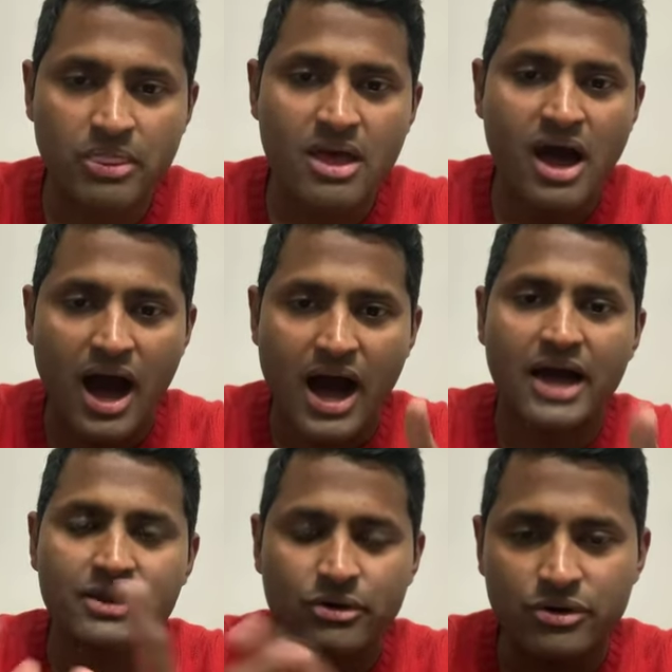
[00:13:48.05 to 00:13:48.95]
I
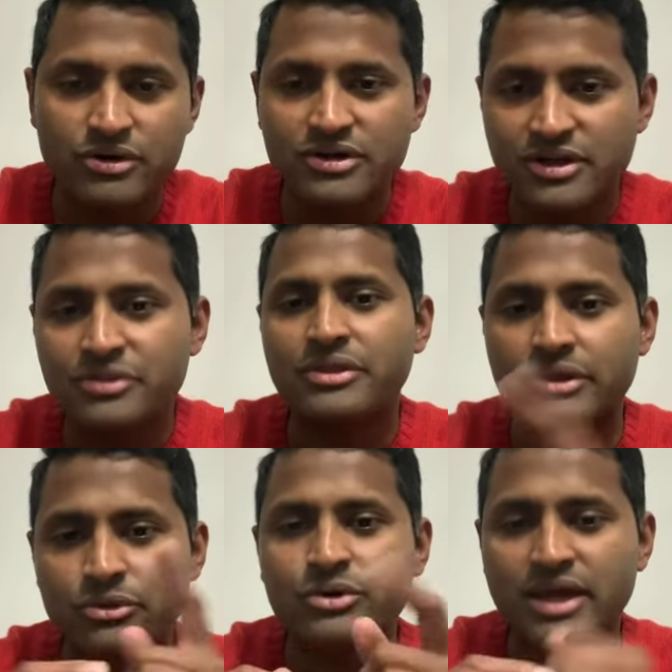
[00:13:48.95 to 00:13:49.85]
know that you
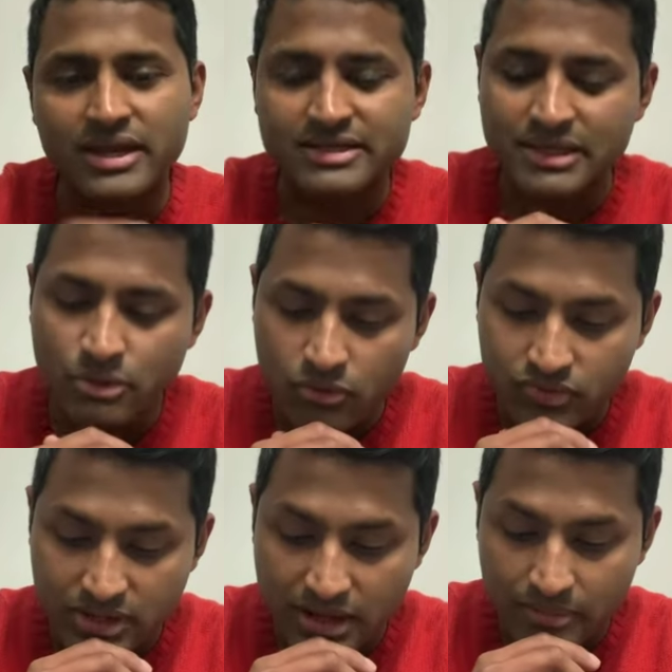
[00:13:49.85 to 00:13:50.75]
can actually
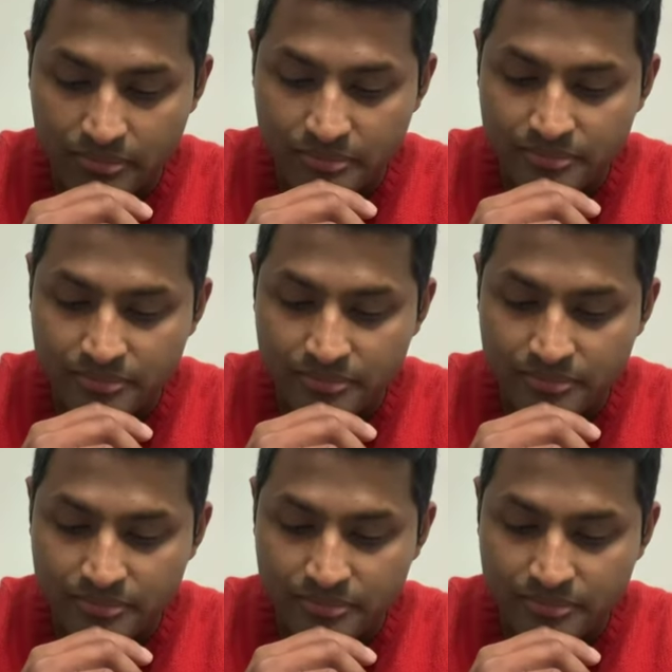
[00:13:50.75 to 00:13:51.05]
overcome.